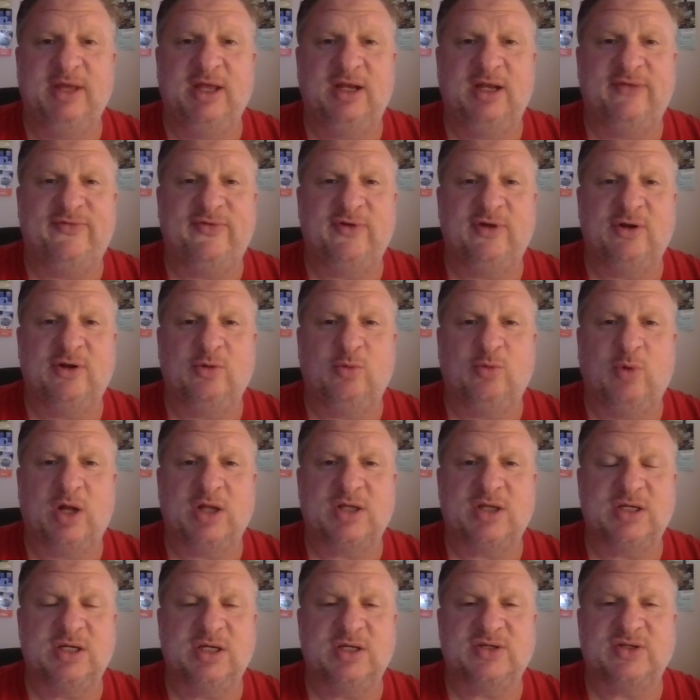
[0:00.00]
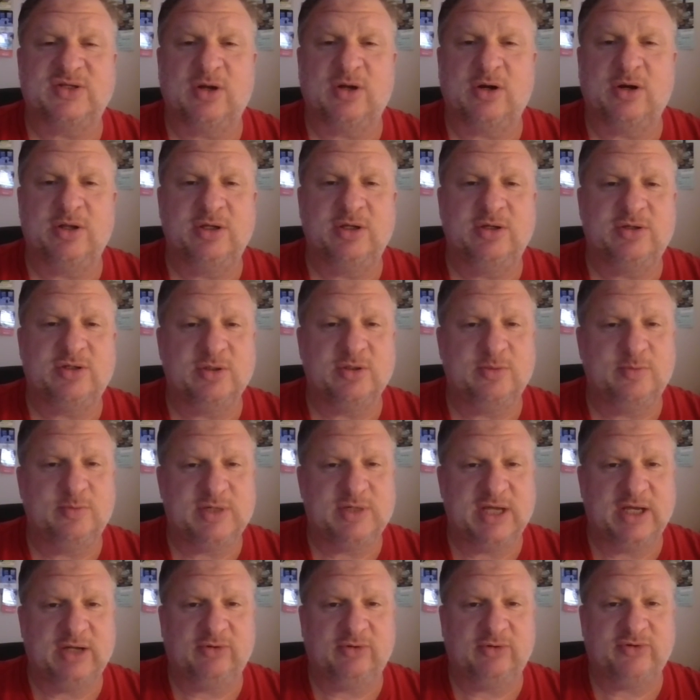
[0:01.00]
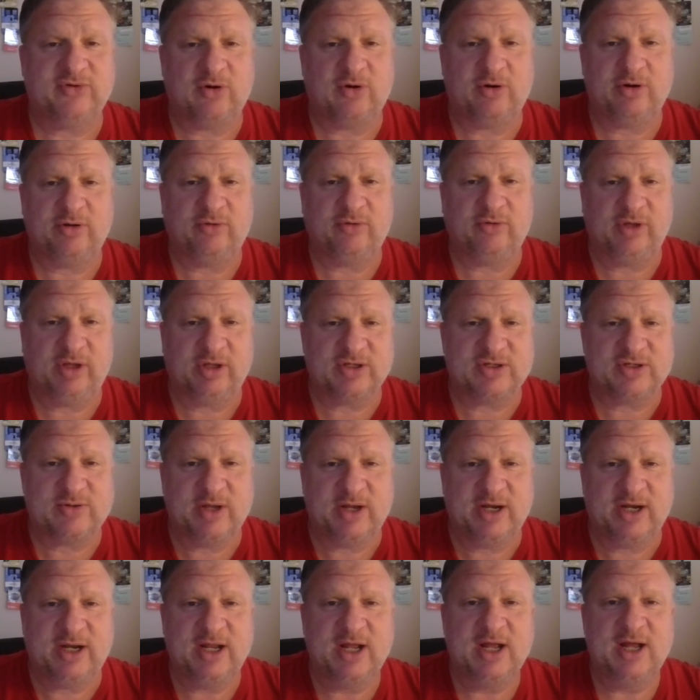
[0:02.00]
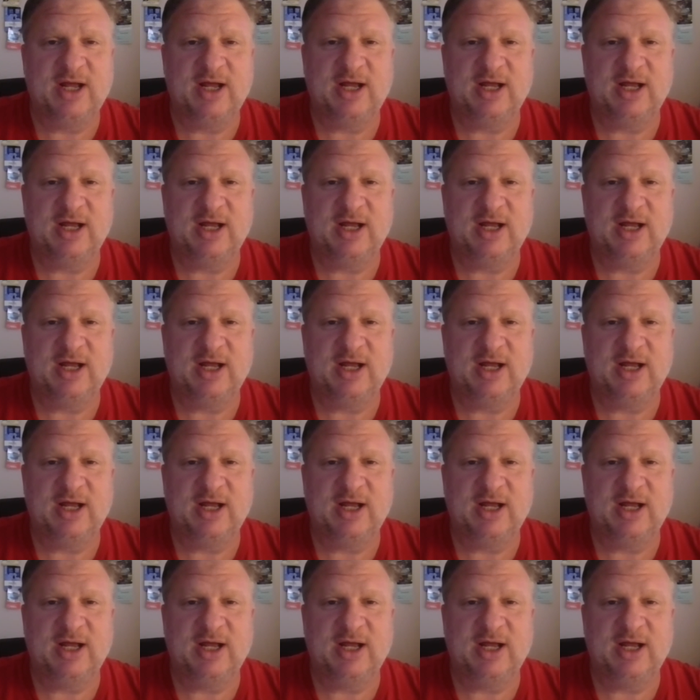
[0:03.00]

And if you're watching us on our YouTube channel, Tar Heel Illustrated,